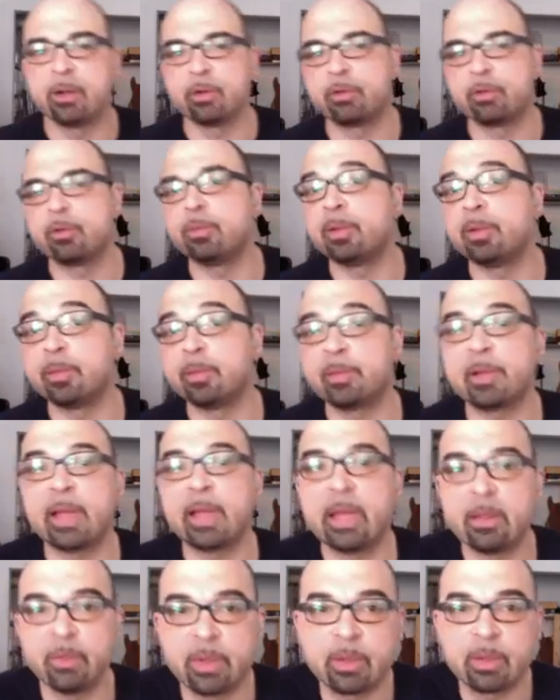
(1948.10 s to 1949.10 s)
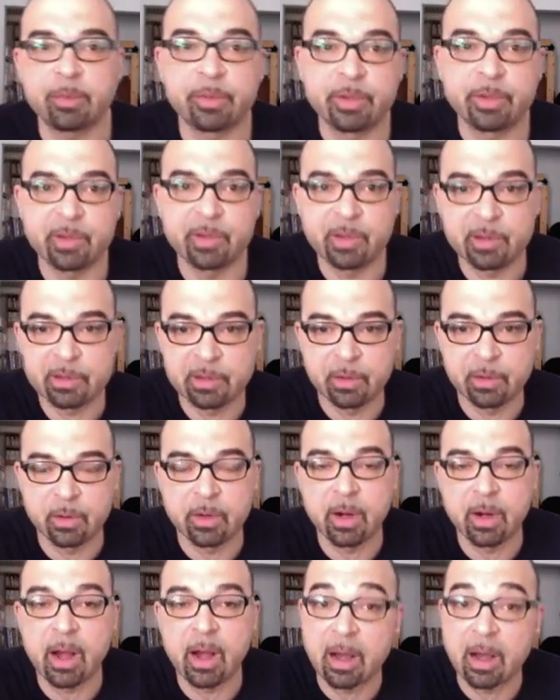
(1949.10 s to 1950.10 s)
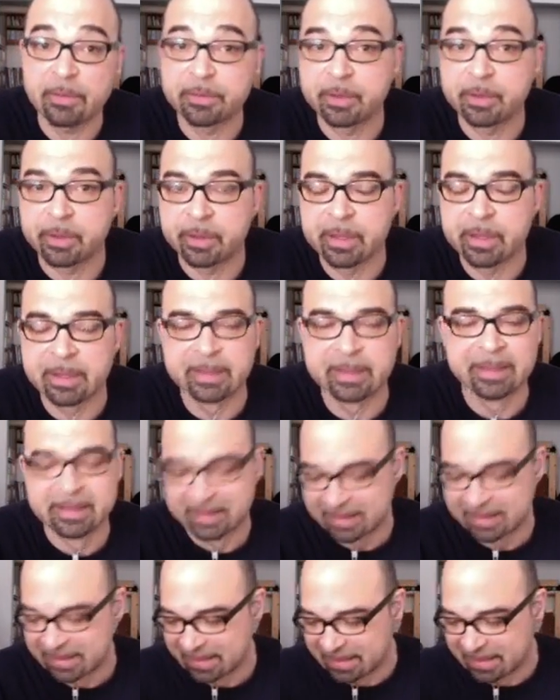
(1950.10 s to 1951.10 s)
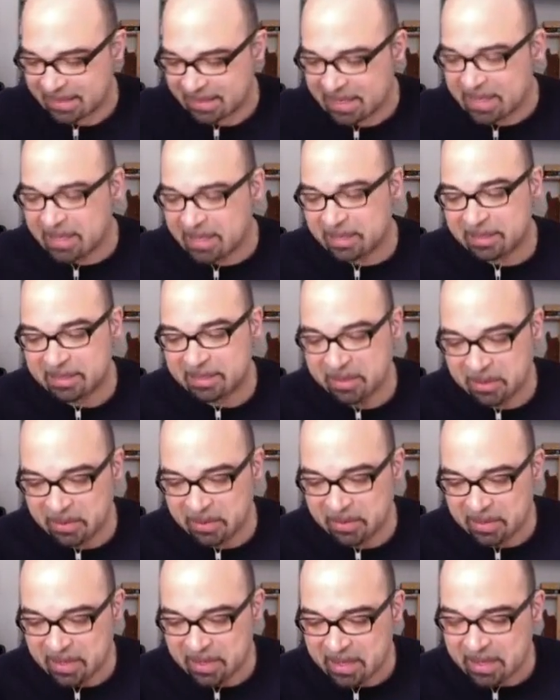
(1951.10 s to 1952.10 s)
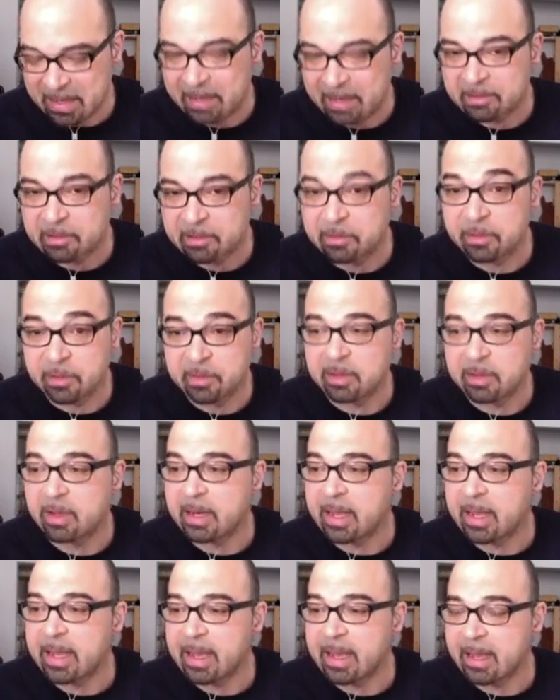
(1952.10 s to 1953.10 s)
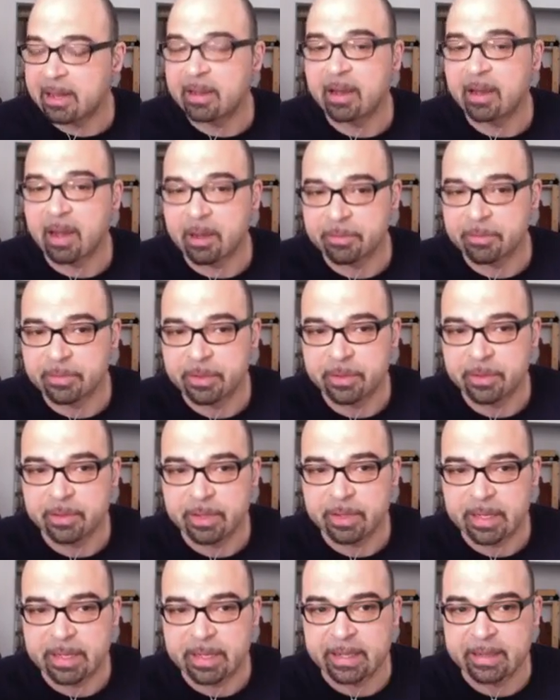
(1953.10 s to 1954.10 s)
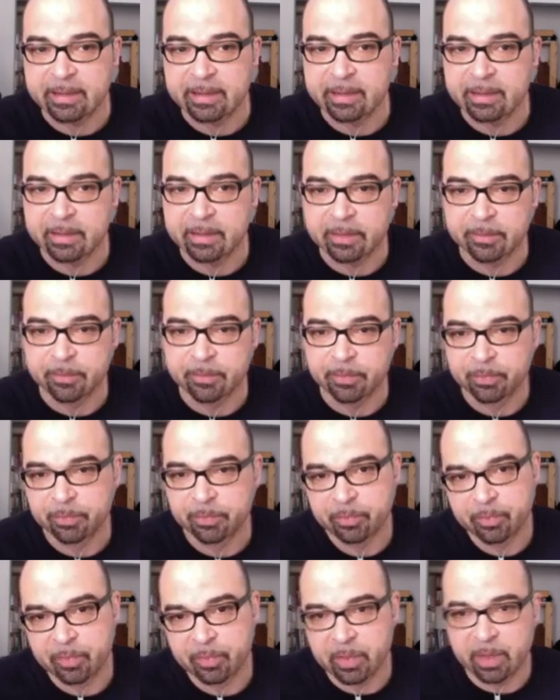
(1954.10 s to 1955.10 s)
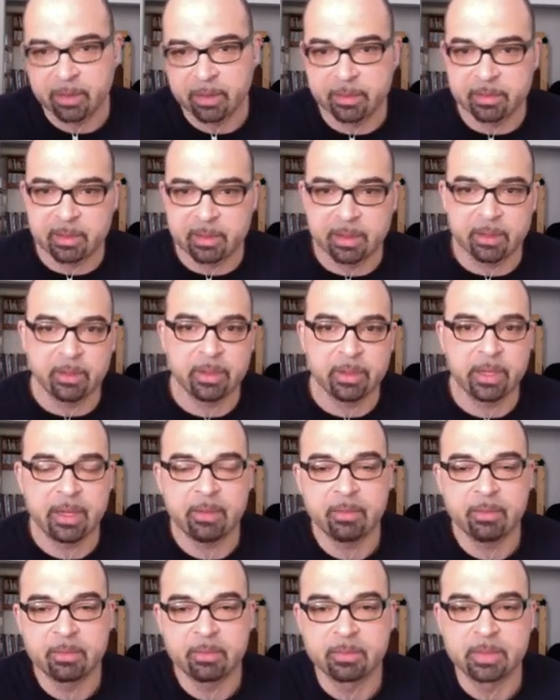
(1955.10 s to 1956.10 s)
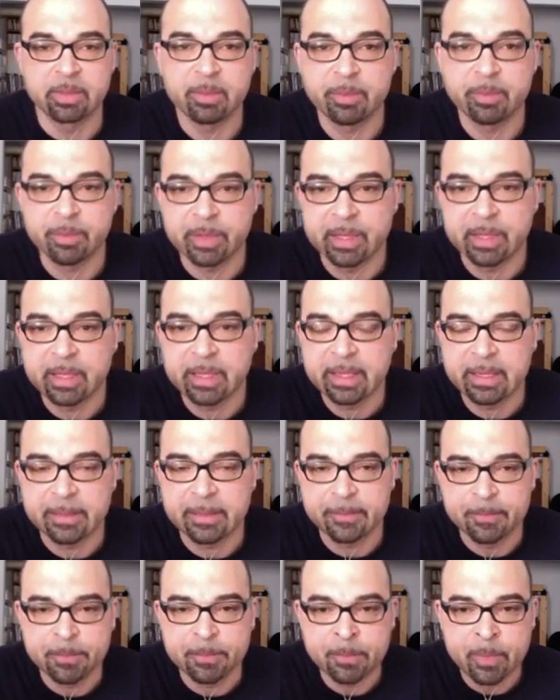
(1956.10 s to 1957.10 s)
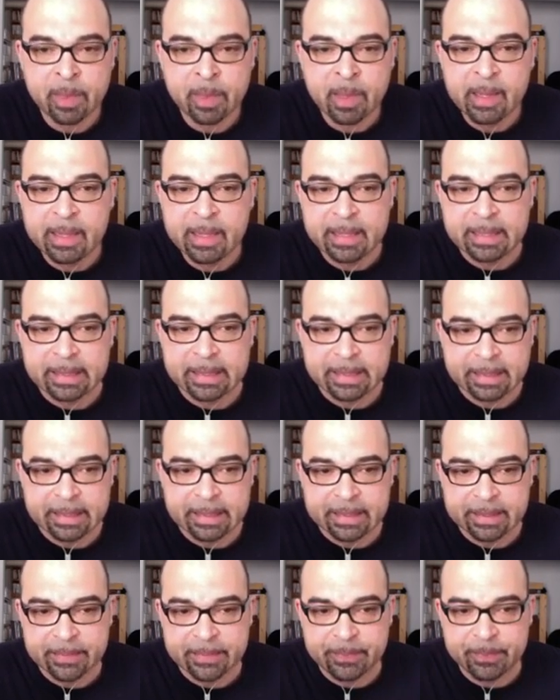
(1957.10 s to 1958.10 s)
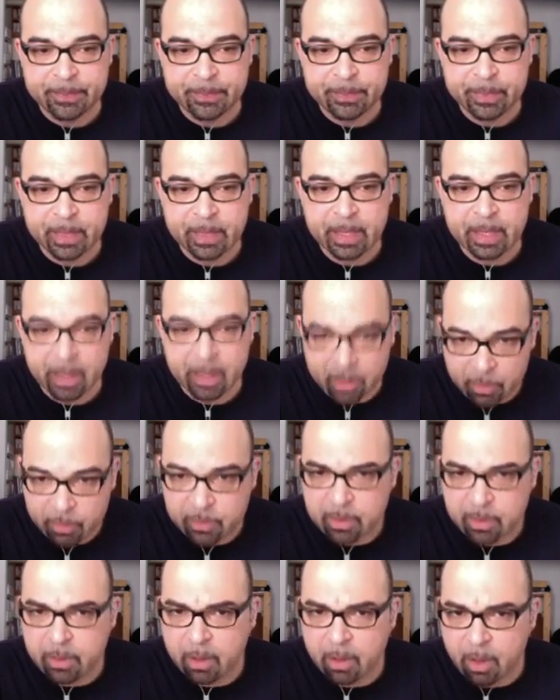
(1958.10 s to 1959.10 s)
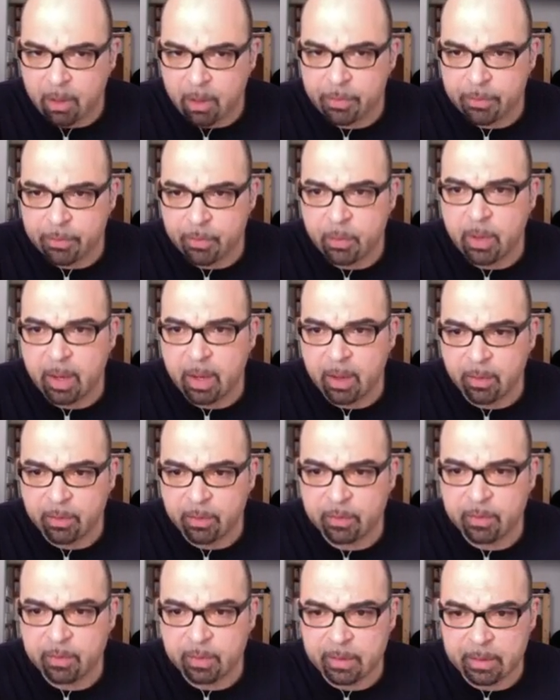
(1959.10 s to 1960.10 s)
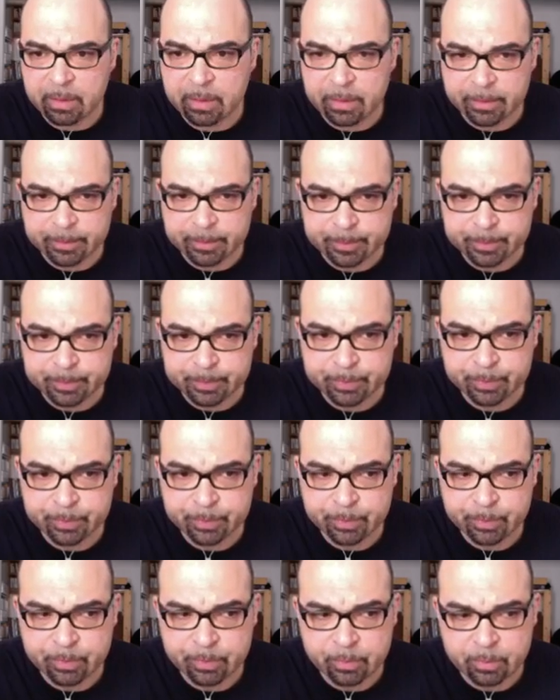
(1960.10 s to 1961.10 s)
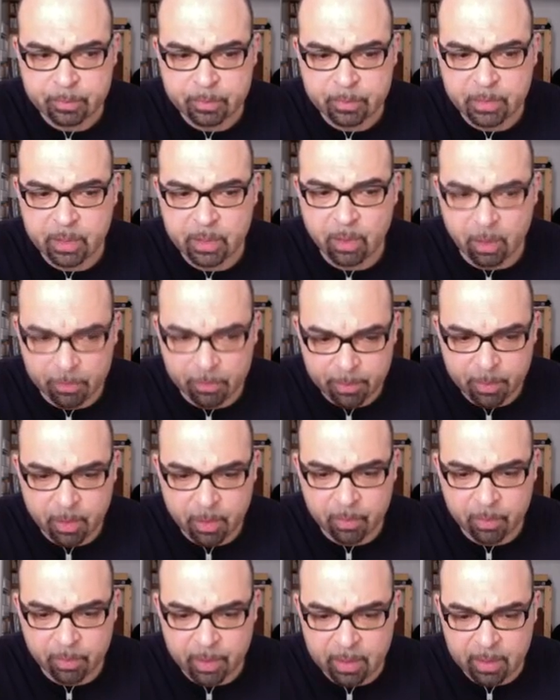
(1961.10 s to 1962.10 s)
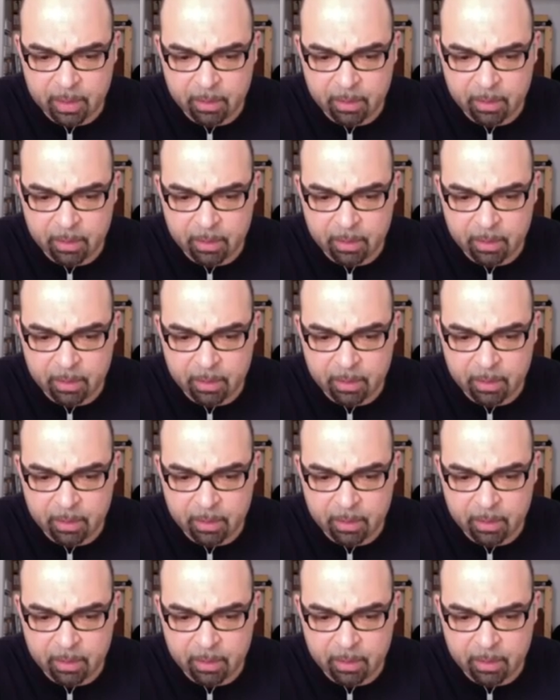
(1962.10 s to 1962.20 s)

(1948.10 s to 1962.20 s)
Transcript: to be played with a precision or a Hafner. So as it turns out, I had a Hafner, and I was like, okay, let me bring it in. And I used it all throughout the off-Broadway